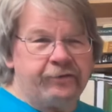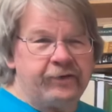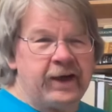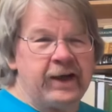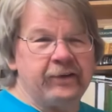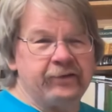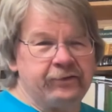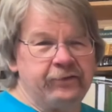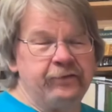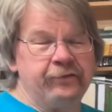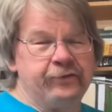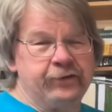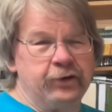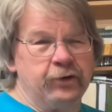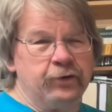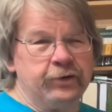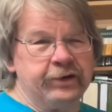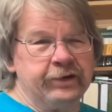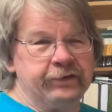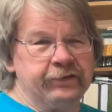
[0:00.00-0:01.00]
fast, and
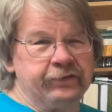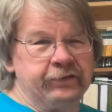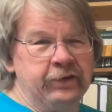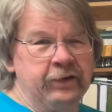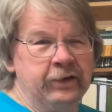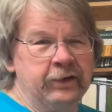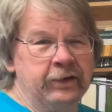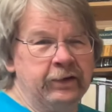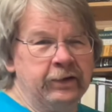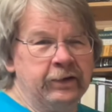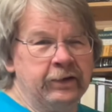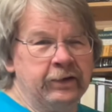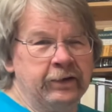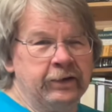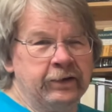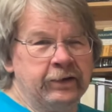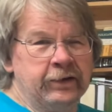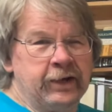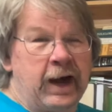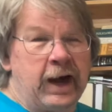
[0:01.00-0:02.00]
furious.
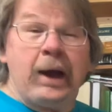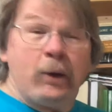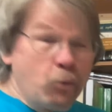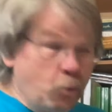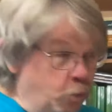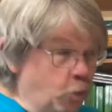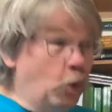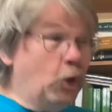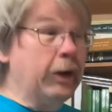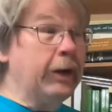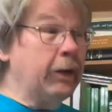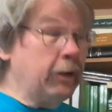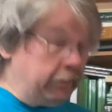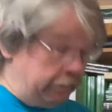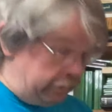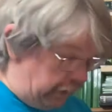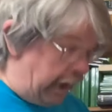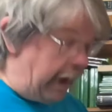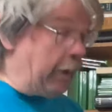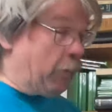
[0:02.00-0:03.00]
I will,
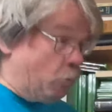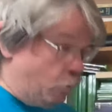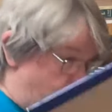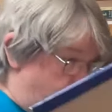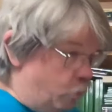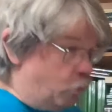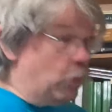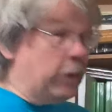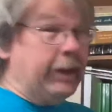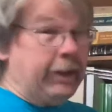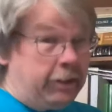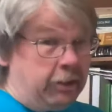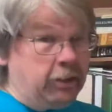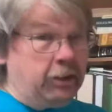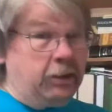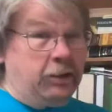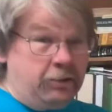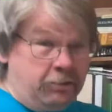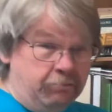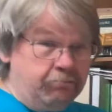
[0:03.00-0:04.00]
I
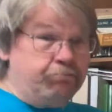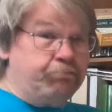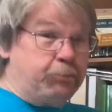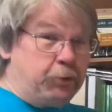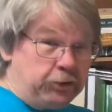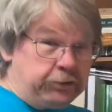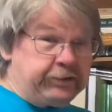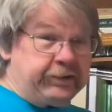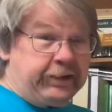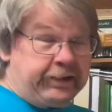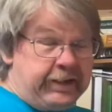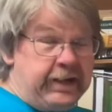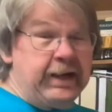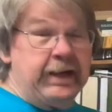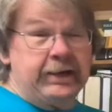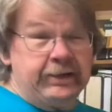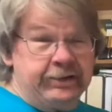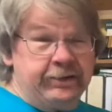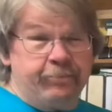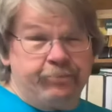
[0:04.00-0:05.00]
will put the
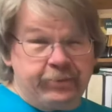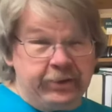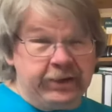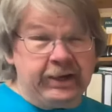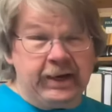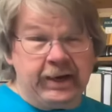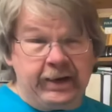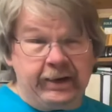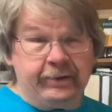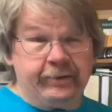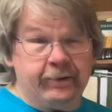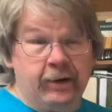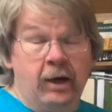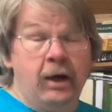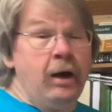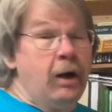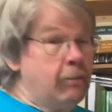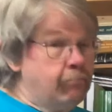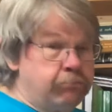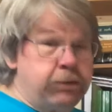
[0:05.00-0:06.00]
king to b8,
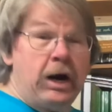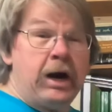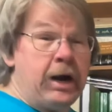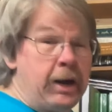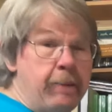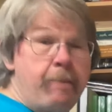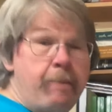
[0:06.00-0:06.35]
but